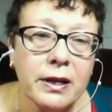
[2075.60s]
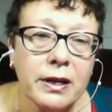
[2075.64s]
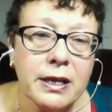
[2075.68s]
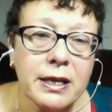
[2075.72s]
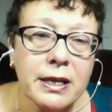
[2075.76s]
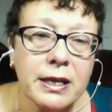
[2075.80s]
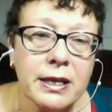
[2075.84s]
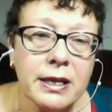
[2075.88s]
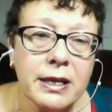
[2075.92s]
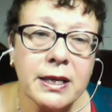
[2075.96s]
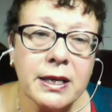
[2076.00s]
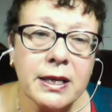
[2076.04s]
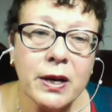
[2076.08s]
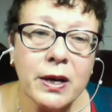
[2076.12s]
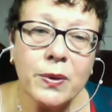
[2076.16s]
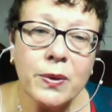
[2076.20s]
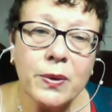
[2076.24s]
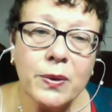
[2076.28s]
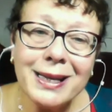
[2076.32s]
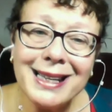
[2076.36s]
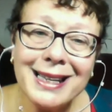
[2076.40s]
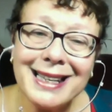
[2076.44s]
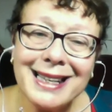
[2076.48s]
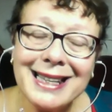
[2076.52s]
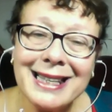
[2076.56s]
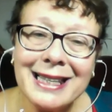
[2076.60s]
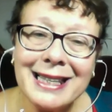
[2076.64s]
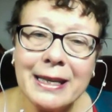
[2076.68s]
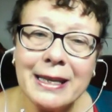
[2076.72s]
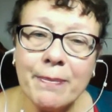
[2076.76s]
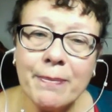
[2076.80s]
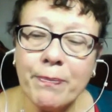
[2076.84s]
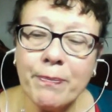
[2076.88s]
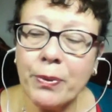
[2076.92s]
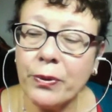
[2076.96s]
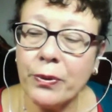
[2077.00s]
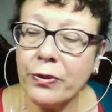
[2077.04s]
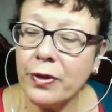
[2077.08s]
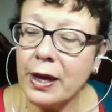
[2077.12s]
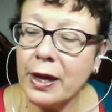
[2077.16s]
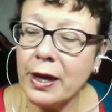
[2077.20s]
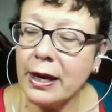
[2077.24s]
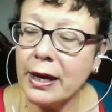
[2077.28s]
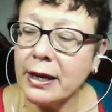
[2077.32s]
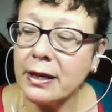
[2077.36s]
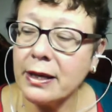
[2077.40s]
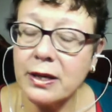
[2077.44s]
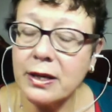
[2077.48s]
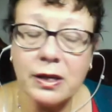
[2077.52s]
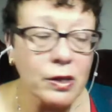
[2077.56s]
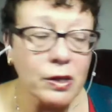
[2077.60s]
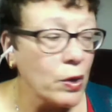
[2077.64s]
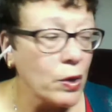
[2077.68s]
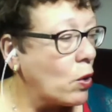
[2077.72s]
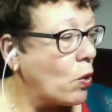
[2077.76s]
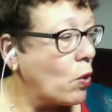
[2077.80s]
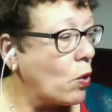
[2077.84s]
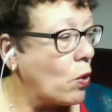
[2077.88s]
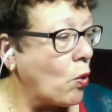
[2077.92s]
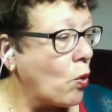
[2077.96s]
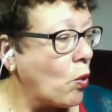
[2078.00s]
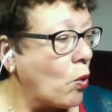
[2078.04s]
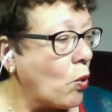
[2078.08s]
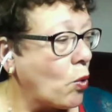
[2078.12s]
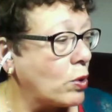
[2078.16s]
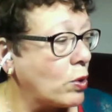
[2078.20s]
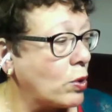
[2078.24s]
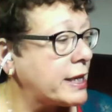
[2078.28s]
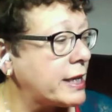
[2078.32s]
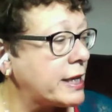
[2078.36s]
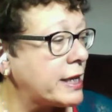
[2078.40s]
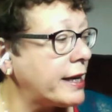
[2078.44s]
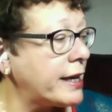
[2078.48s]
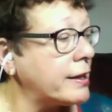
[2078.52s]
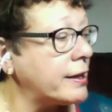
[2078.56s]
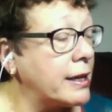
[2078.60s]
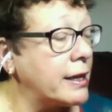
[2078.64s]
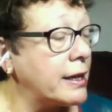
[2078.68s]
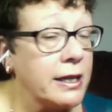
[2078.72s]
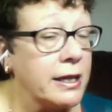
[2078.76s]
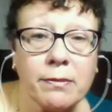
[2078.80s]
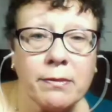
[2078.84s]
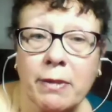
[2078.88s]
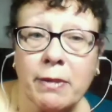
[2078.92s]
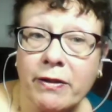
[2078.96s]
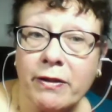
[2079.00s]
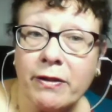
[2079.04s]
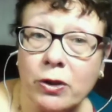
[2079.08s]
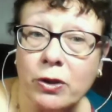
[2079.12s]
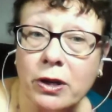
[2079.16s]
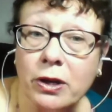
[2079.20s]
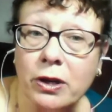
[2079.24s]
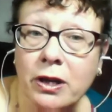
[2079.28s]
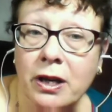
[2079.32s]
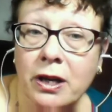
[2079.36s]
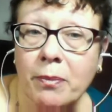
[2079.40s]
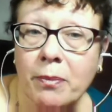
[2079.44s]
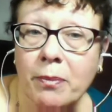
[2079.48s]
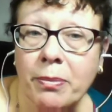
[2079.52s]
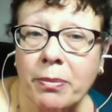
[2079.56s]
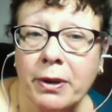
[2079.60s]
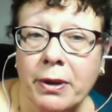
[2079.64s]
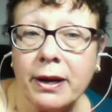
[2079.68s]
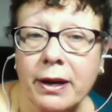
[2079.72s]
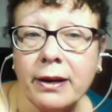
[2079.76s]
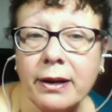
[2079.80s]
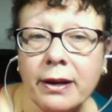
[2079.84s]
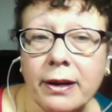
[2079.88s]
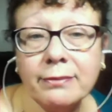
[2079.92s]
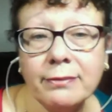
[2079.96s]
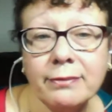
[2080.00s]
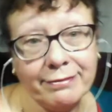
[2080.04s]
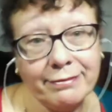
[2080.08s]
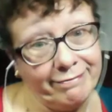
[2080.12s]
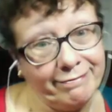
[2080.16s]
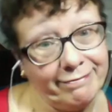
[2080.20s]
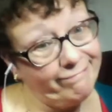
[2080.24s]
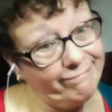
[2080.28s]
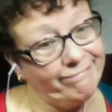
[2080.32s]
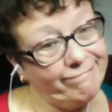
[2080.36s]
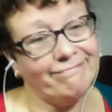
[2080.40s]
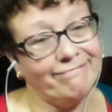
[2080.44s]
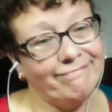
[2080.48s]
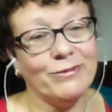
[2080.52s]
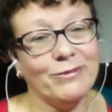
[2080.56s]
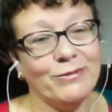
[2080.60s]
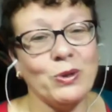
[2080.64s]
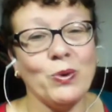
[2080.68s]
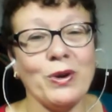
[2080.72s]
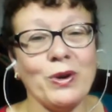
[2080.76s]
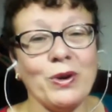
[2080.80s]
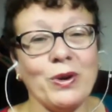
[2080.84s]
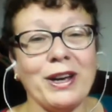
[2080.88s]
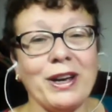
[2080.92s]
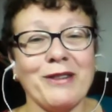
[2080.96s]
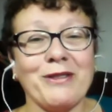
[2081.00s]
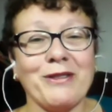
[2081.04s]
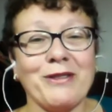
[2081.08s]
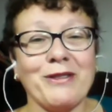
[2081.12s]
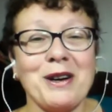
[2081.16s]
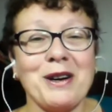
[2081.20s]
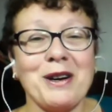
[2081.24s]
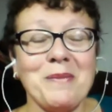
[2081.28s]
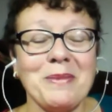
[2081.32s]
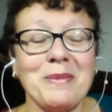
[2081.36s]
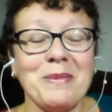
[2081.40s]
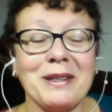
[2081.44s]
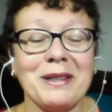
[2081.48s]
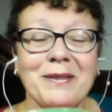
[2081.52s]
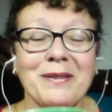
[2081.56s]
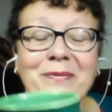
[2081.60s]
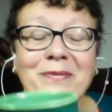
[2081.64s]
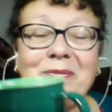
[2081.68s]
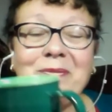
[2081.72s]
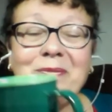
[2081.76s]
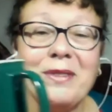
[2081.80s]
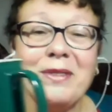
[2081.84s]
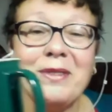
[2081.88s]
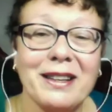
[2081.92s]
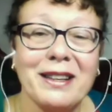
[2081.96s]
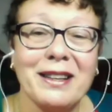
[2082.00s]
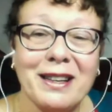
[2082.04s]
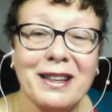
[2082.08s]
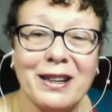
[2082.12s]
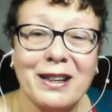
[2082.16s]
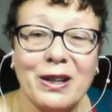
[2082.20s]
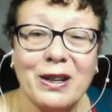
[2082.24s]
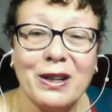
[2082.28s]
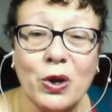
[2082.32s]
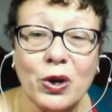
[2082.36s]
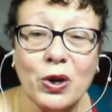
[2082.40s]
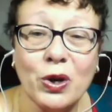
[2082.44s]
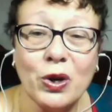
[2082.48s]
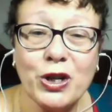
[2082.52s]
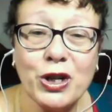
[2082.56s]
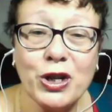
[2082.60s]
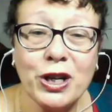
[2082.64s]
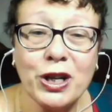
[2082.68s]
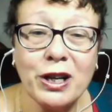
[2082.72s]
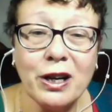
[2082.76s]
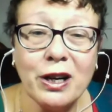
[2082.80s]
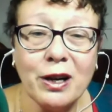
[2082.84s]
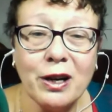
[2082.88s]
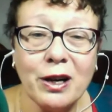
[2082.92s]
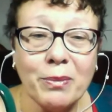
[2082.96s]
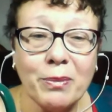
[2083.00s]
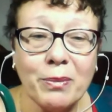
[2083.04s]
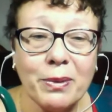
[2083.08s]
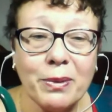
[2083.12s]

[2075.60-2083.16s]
So simple things, or take an item. I've got a cup here. Talking of cups, look at your cup.